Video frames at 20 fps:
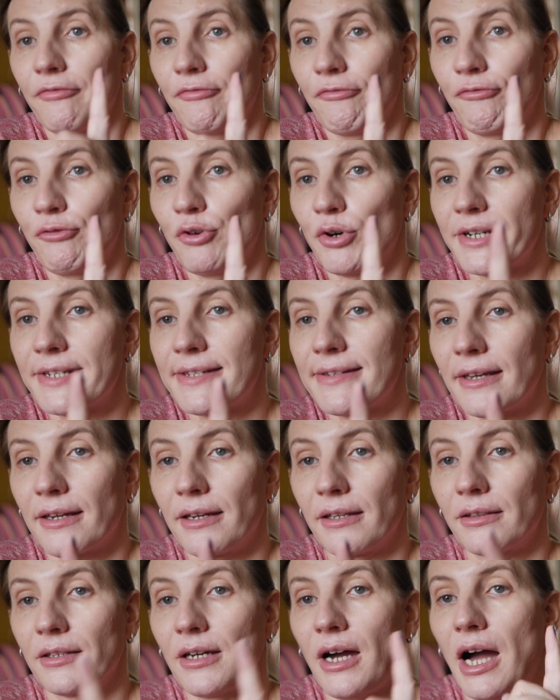For a
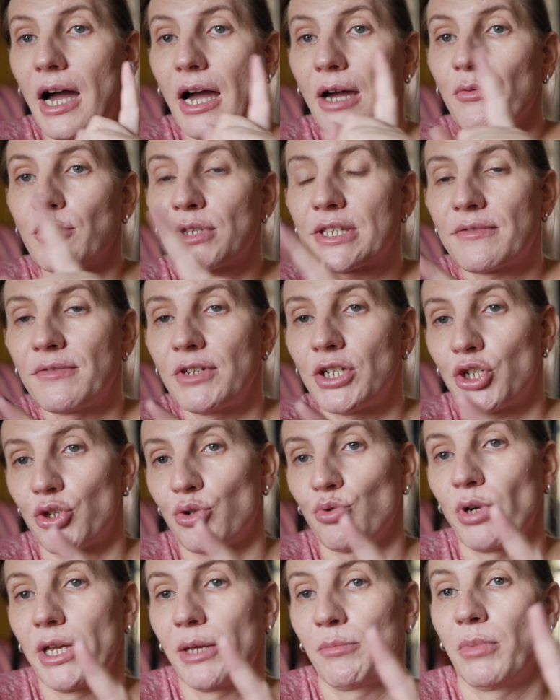second, I will switch
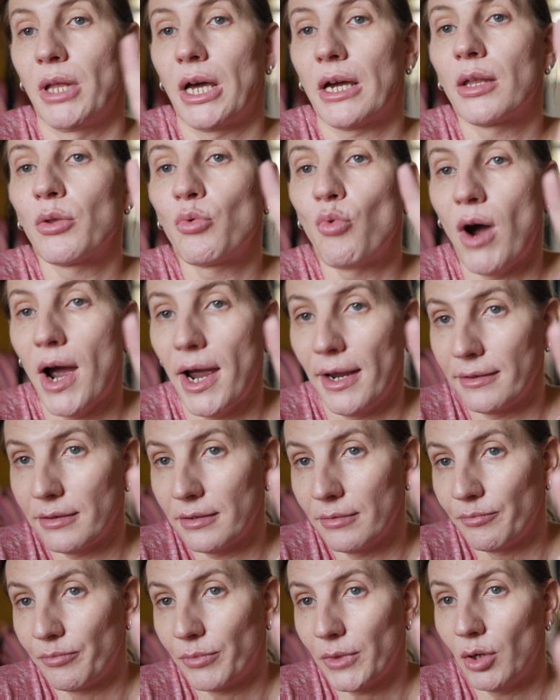to a black and white